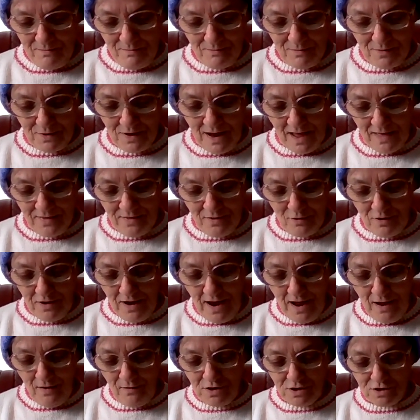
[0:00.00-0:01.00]
But I thought
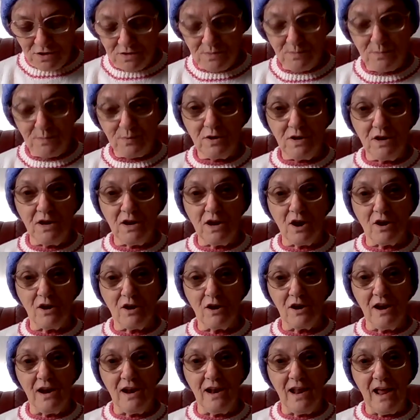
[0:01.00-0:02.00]
I would just put it
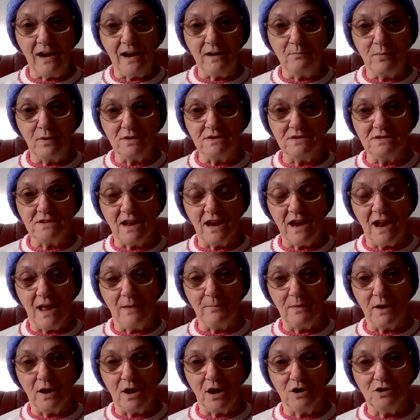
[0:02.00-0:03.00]
on and let Priscilla,
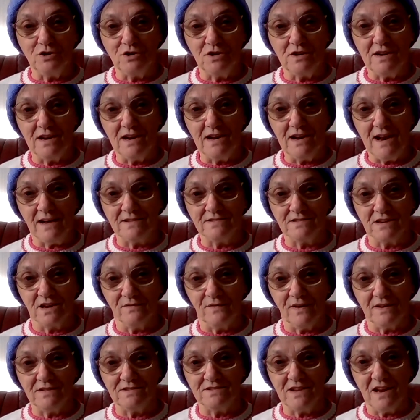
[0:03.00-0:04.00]
because she did ask
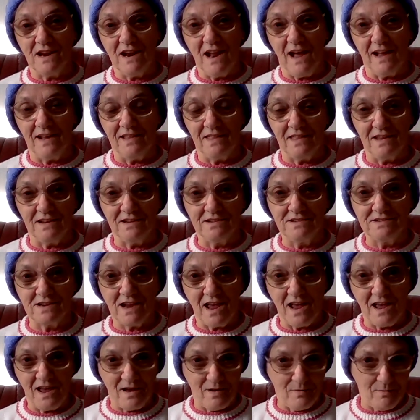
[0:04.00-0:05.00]
if I still had this
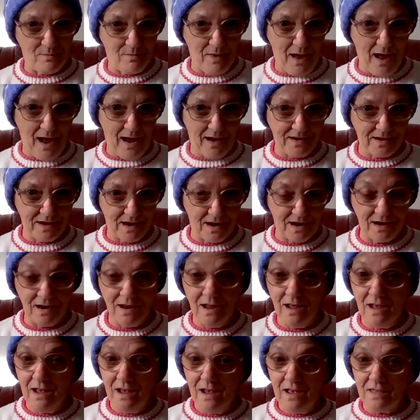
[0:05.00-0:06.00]
hat, and
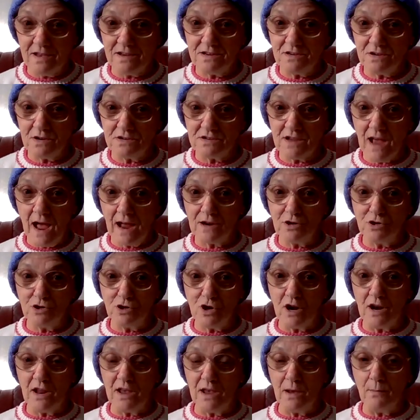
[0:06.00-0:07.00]
this is
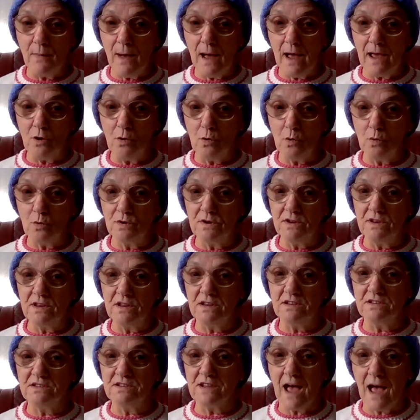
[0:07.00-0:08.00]
actually my own
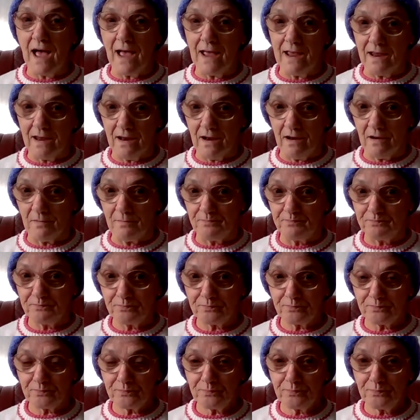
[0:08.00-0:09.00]
design.
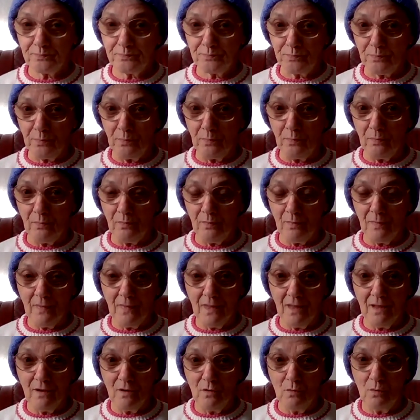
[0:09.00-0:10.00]

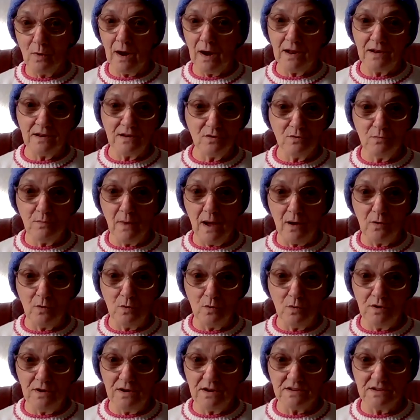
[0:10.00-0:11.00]
When I do my
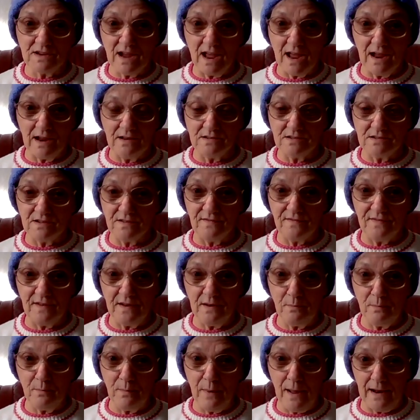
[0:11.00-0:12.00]
own designs, they
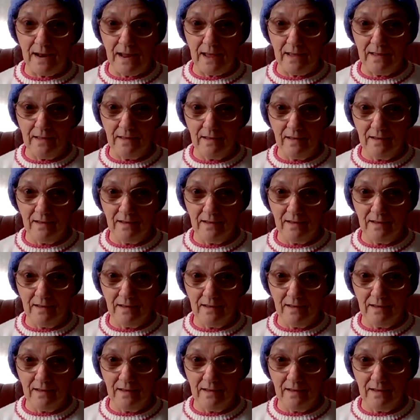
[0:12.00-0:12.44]
fit better.